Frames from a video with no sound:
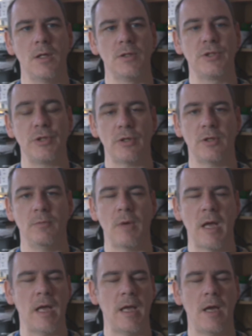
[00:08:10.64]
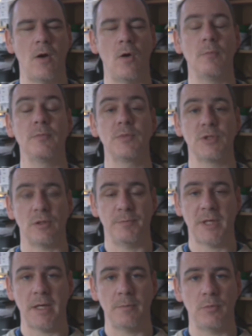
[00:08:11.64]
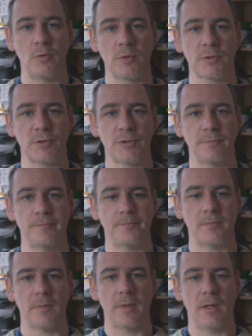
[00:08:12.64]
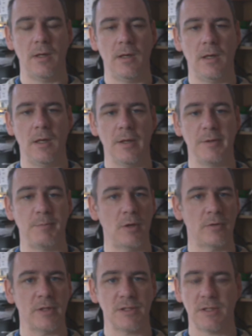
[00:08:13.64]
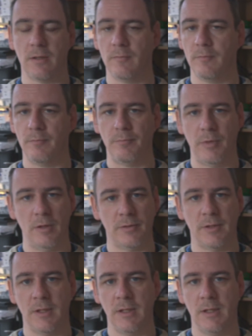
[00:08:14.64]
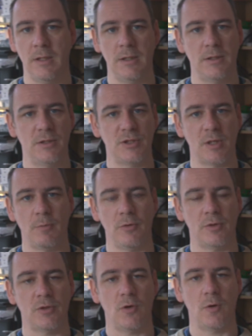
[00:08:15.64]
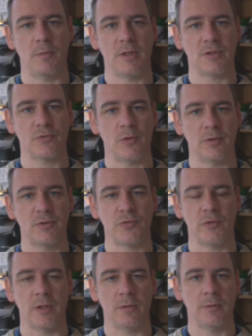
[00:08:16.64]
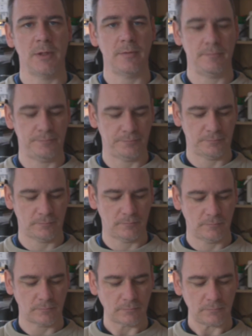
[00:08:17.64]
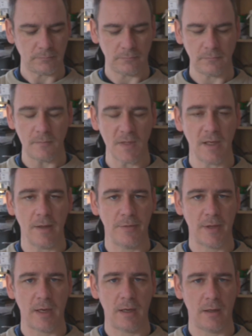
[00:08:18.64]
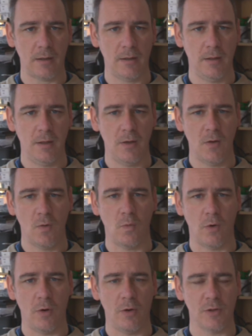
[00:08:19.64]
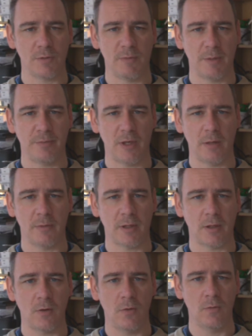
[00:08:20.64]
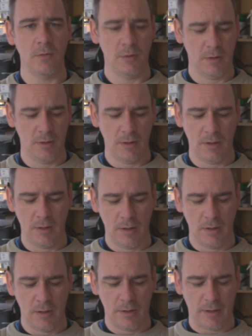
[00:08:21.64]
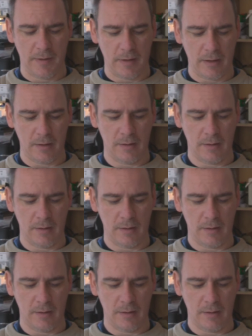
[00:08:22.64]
breadboards. I plugged this in, plugged the chip on the top, and it's run straight away. And that was my primary goal. Now,